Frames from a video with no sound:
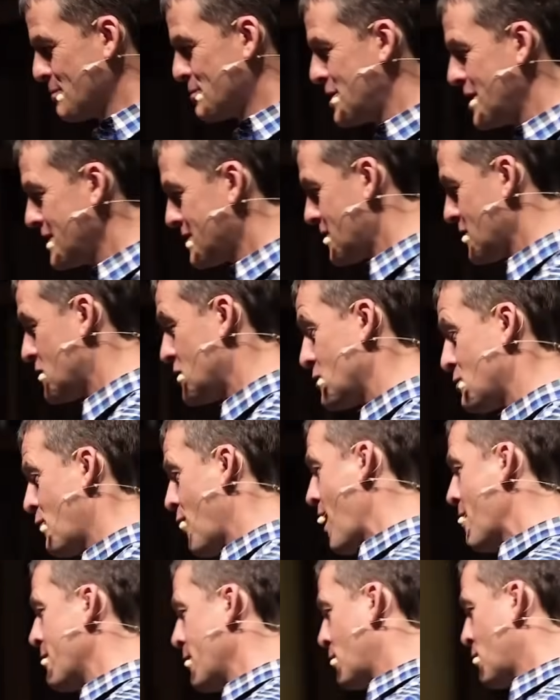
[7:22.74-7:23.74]
Jesus is
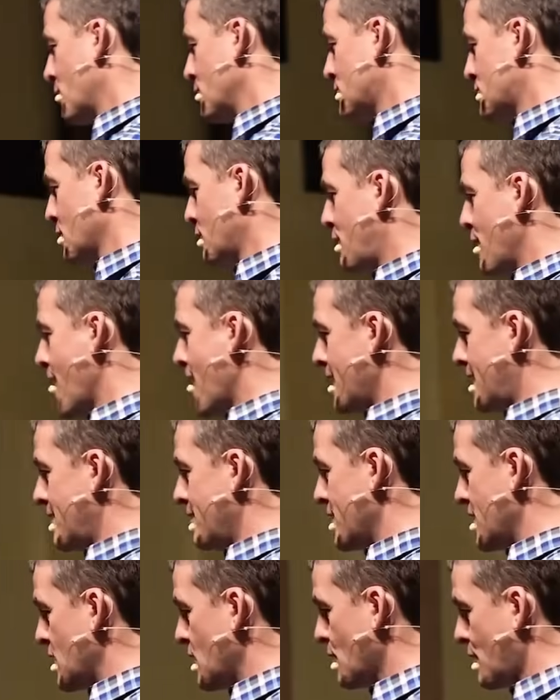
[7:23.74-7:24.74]
probably crucified
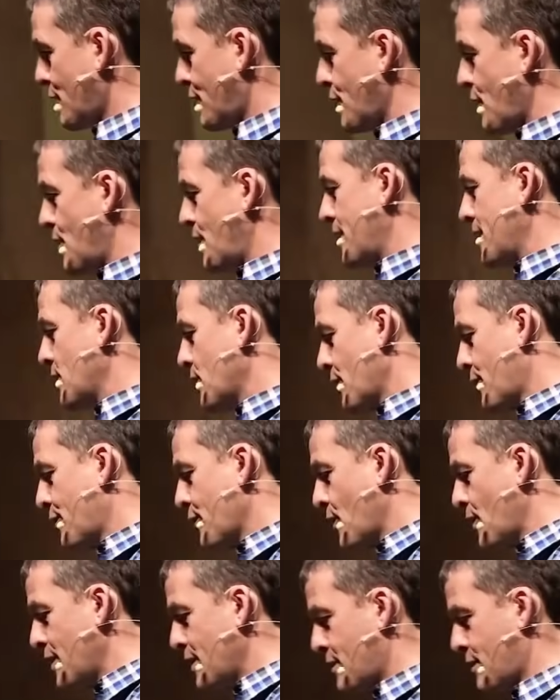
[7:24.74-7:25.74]
in the year 30 or
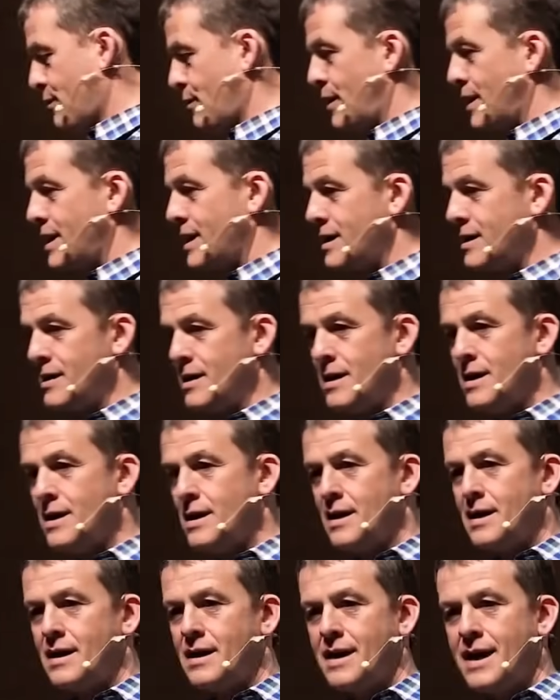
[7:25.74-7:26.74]
33,
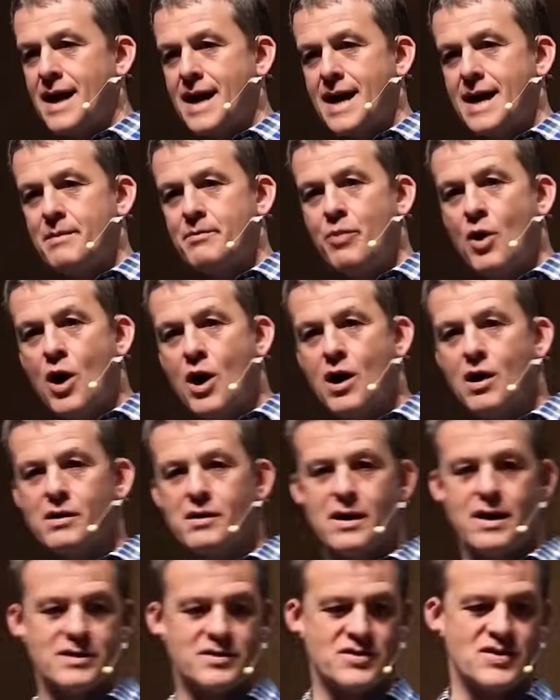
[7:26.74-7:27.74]
and
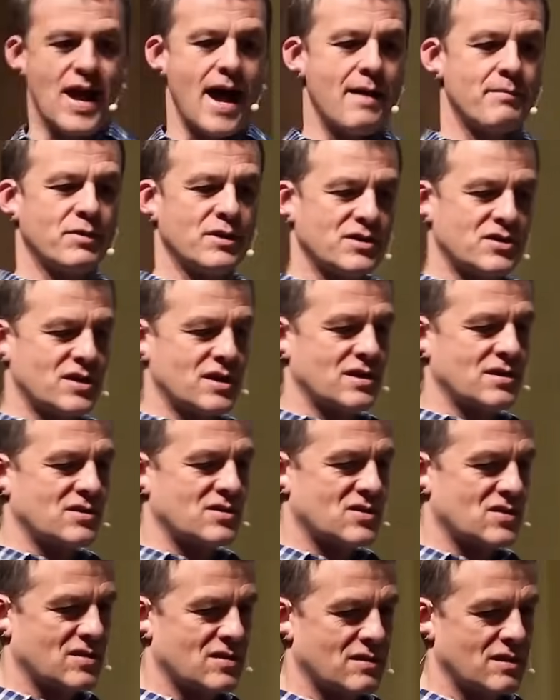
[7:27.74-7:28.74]
Paul
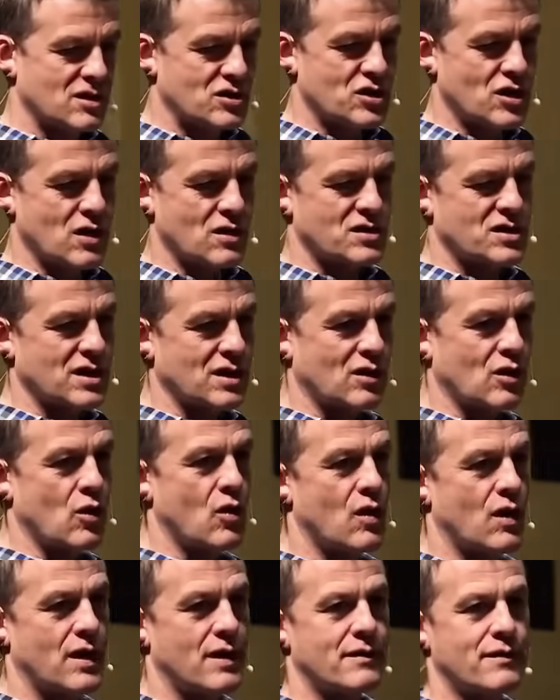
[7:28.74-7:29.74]
establishes the church in
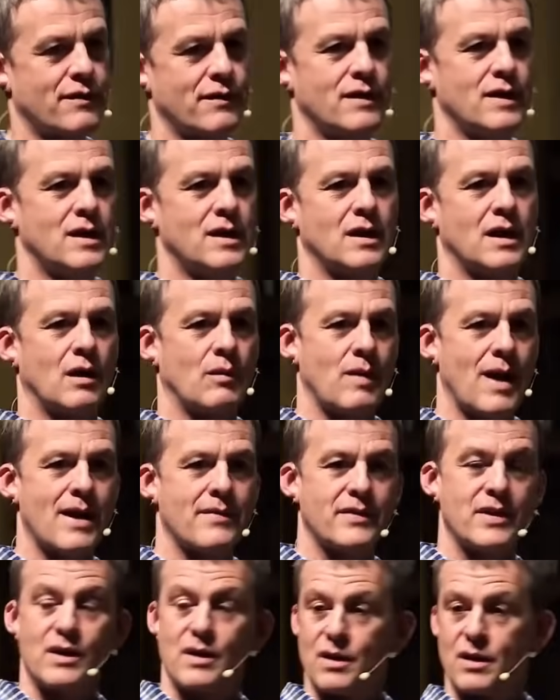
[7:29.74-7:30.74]
Corinth
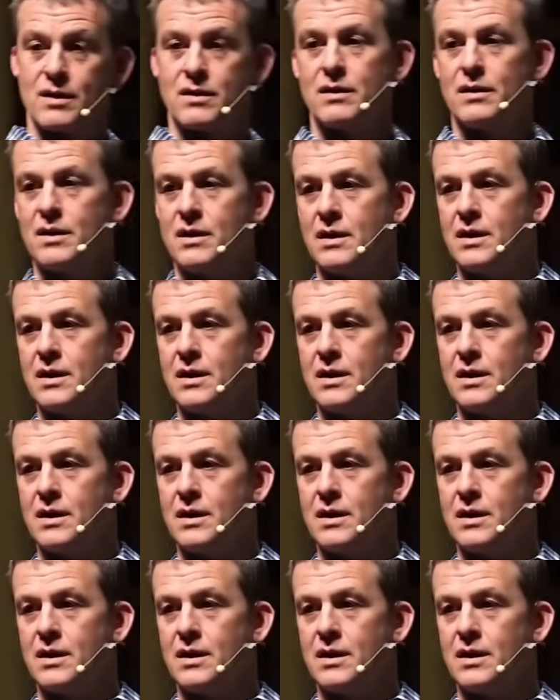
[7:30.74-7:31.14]
around the year